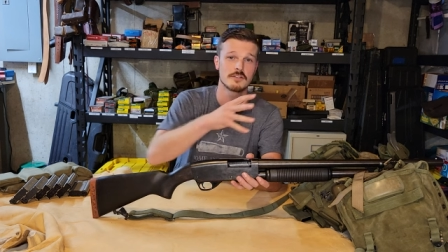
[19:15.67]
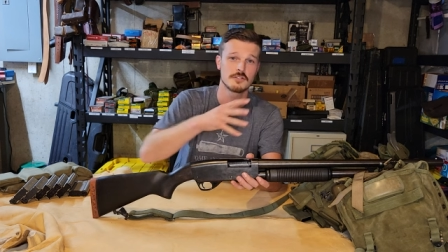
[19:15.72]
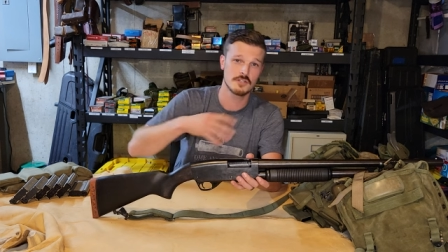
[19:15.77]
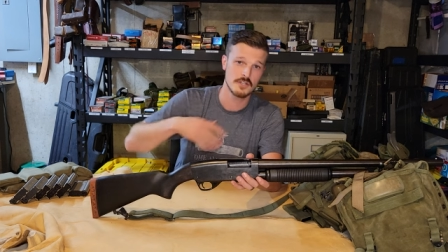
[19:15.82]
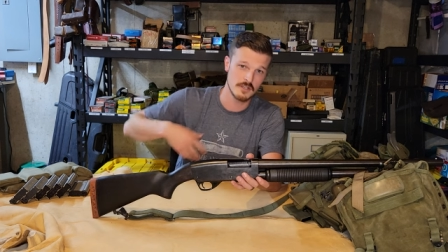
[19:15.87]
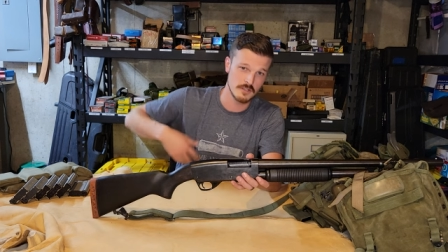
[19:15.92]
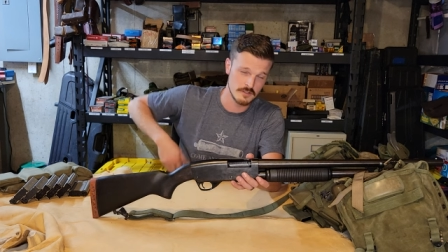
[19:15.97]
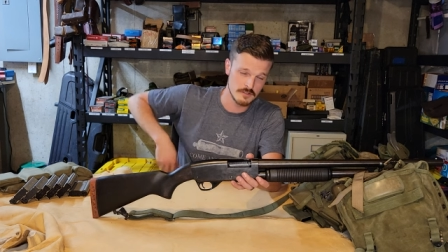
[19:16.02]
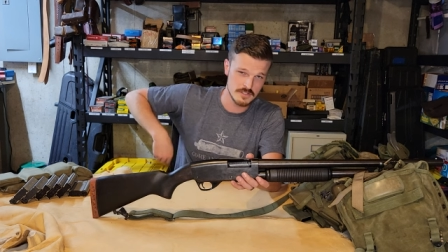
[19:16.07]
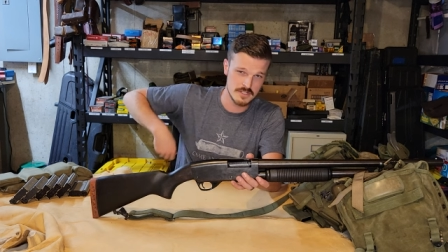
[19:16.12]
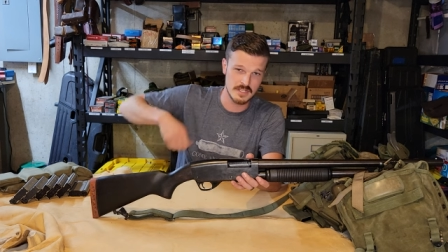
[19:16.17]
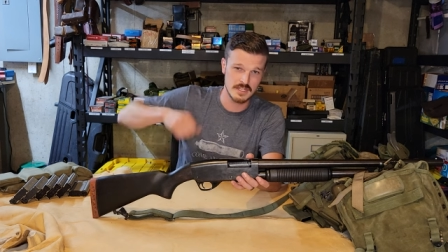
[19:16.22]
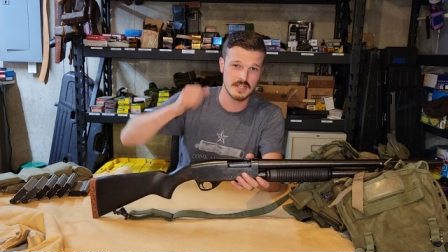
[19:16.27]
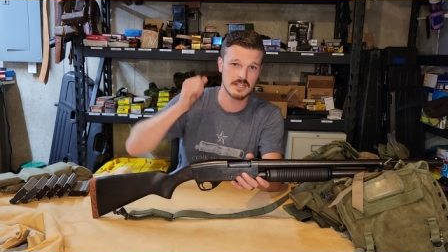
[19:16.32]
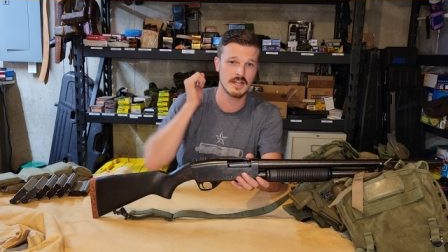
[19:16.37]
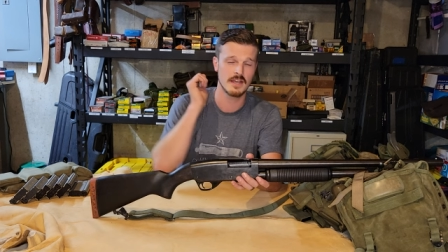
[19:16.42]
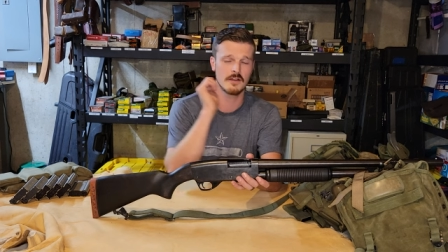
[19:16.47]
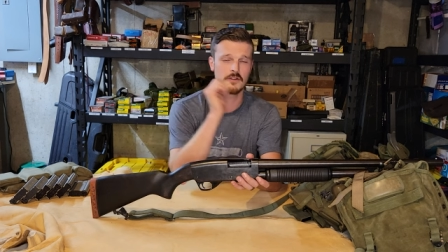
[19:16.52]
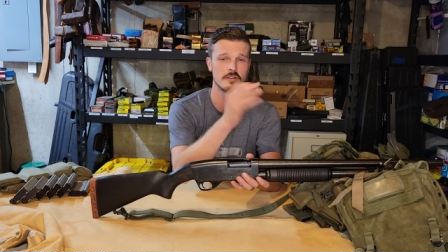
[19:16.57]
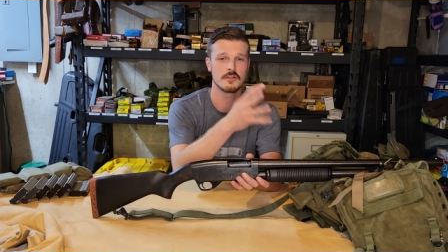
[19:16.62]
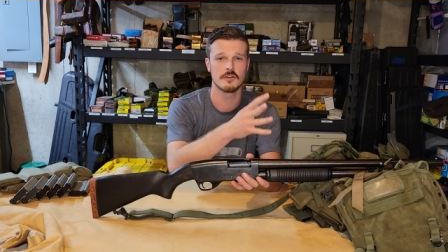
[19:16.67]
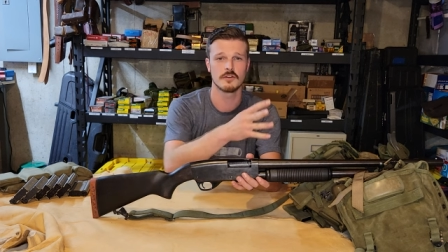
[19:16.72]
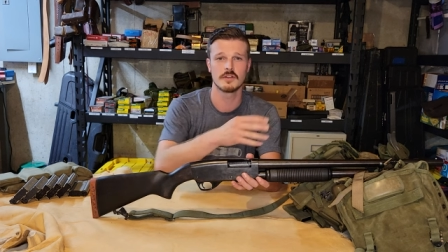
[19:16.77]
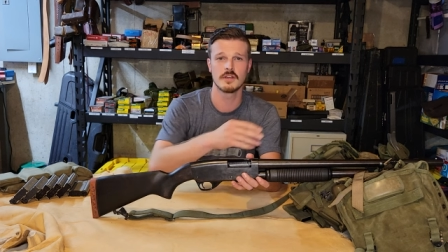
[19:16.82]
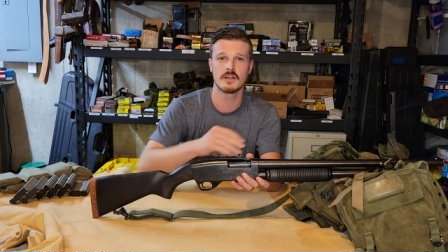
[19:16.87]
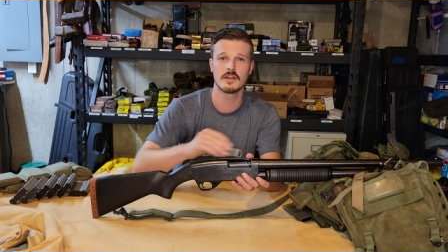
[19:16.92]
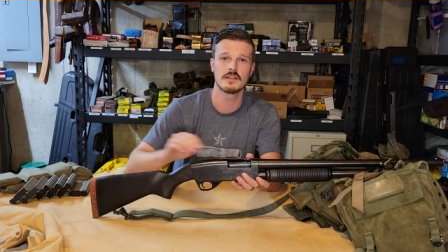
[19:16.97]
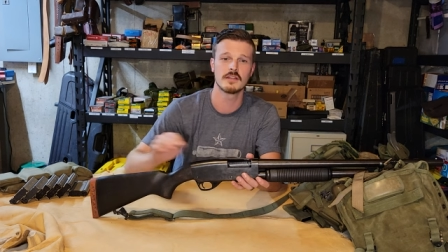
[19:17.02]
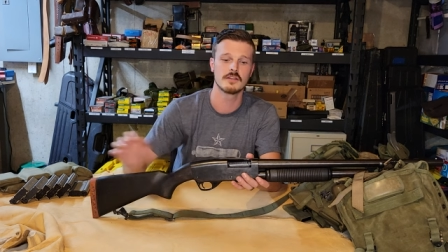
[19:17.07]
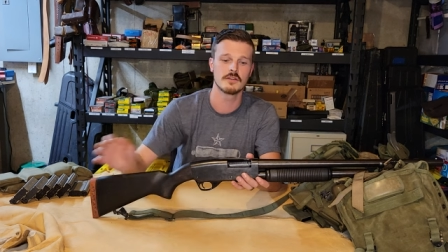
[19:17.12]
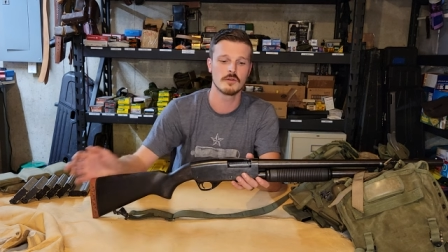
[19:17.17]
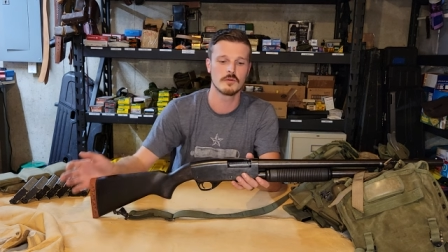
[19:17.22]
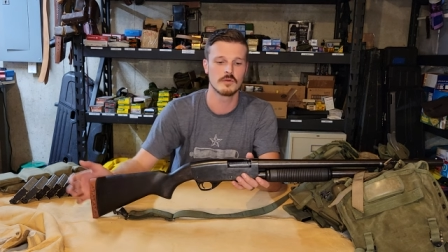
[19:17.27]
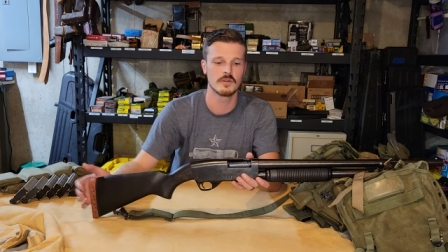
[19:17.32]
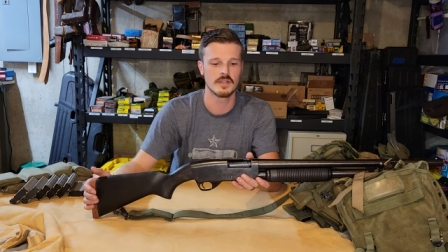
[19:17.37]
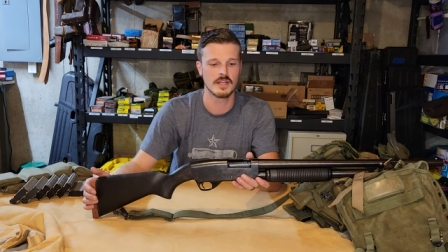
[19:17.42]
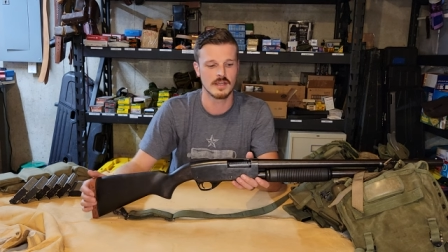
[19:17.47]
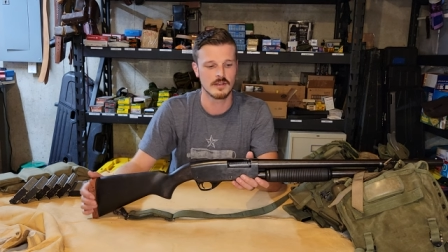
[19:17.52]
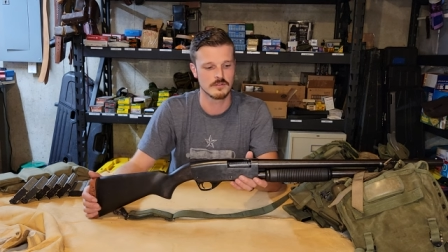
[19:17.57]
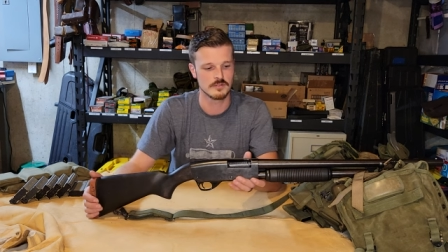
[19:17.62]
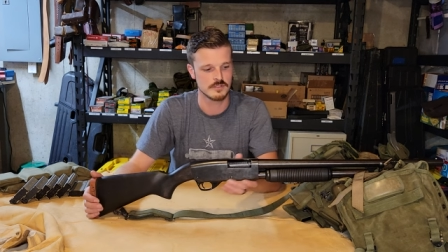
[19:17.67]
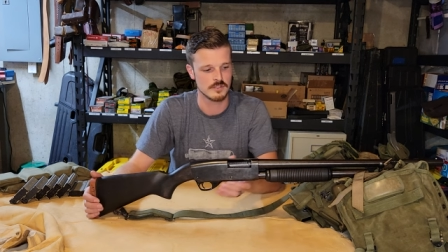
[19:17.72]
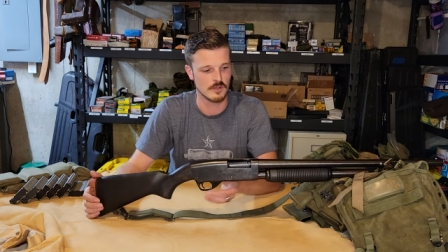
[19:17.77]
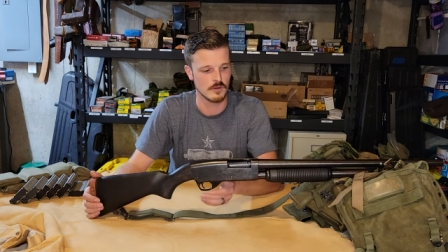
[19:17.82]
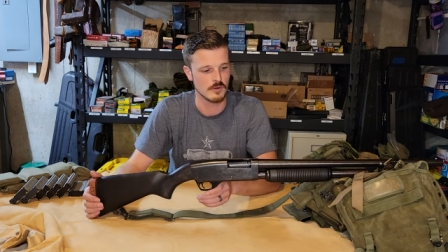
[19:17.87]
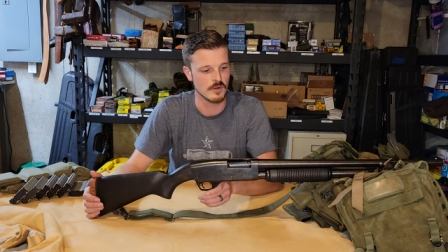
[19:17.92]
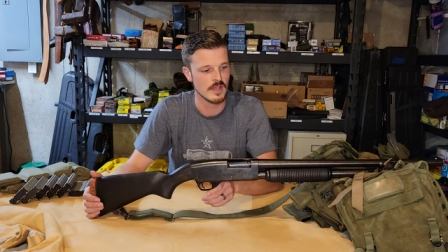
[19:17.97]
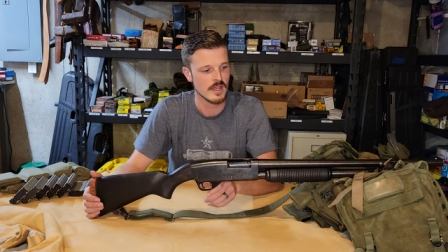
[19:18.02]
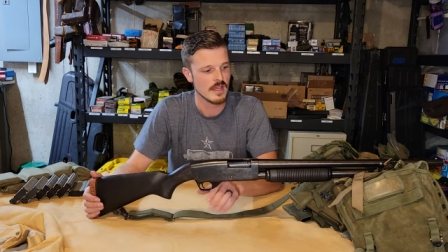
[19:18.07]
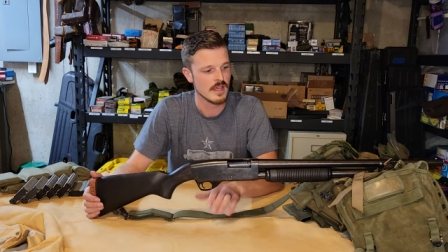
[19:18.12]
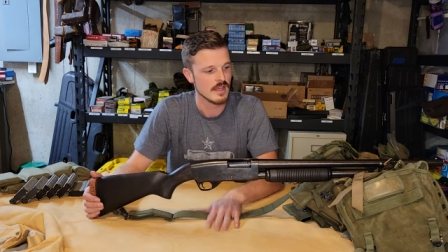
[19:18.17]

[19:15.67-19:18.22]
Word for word: shells in and out of your gun and going down. So